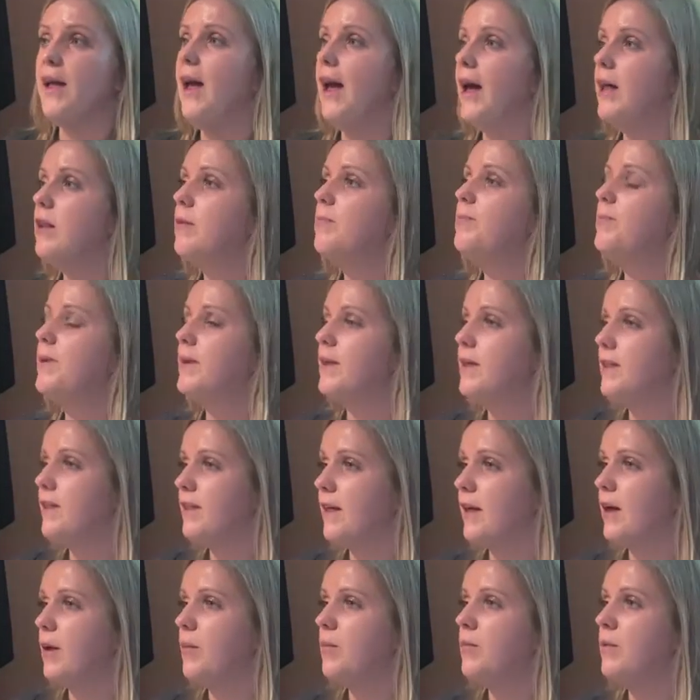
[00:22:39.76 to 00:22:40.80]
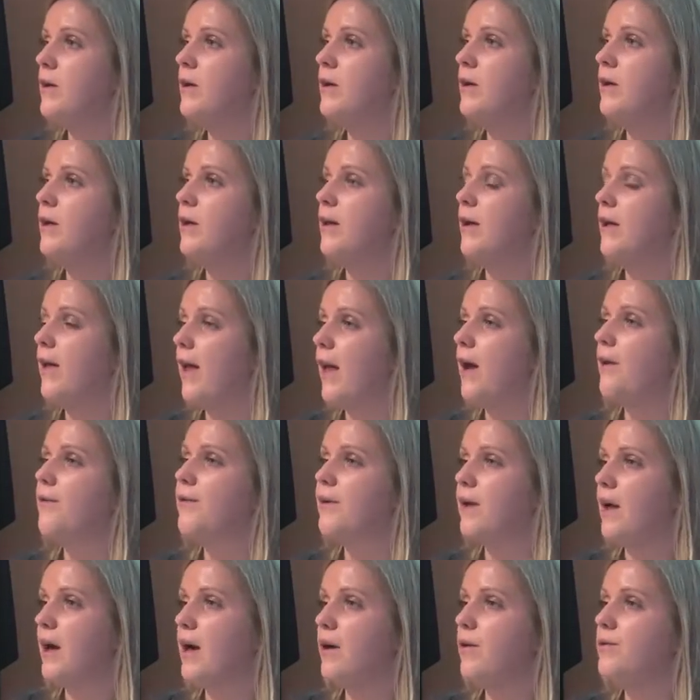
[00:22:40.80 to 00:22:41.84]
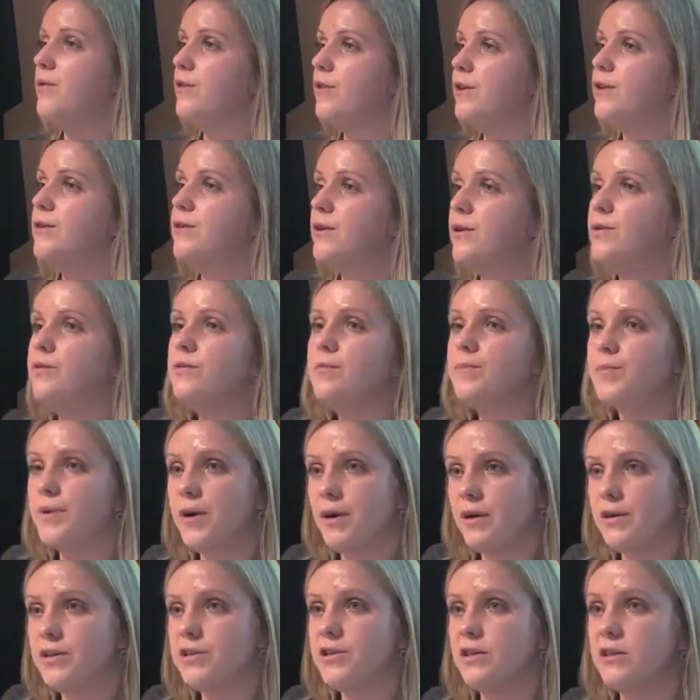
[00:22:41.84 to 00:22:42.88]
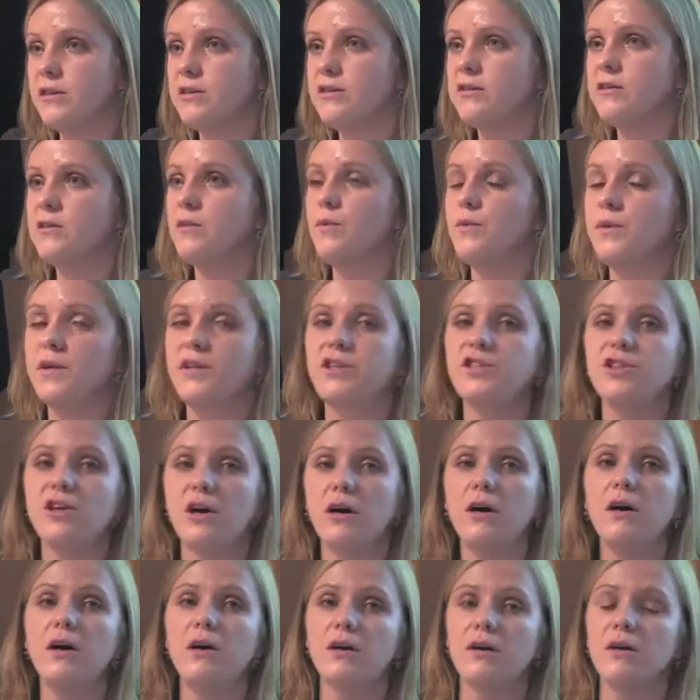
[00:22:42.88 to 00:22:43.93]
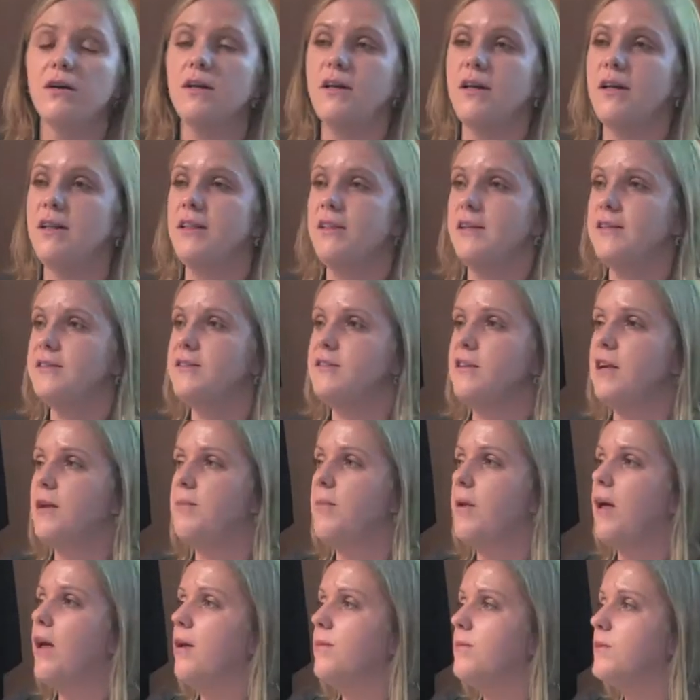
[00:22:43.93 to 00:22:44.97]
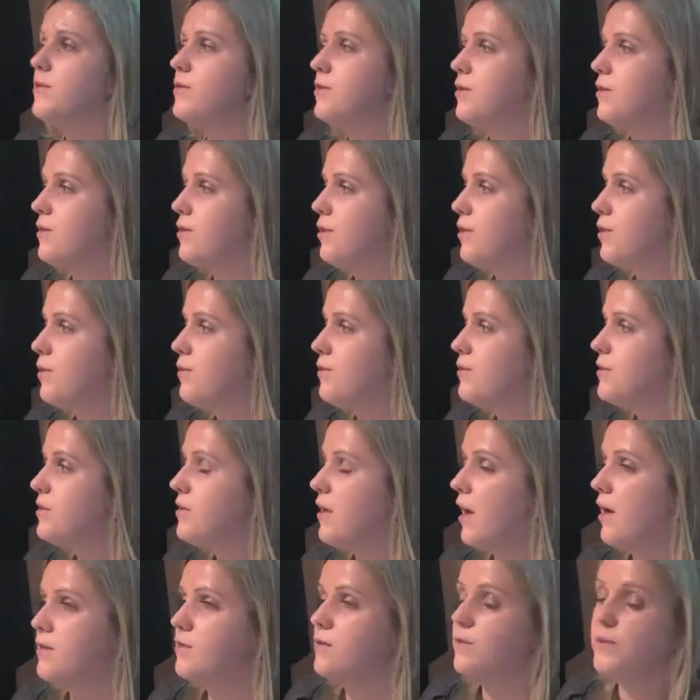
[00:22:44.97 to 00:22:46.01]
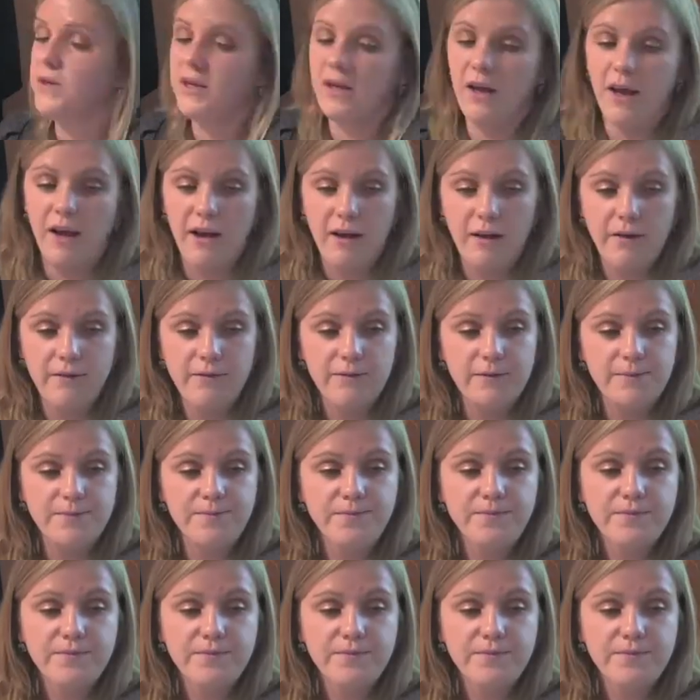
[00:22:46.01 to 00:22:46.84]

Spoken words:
helping them carry out their own projects, which are in the same aims and goals as we have.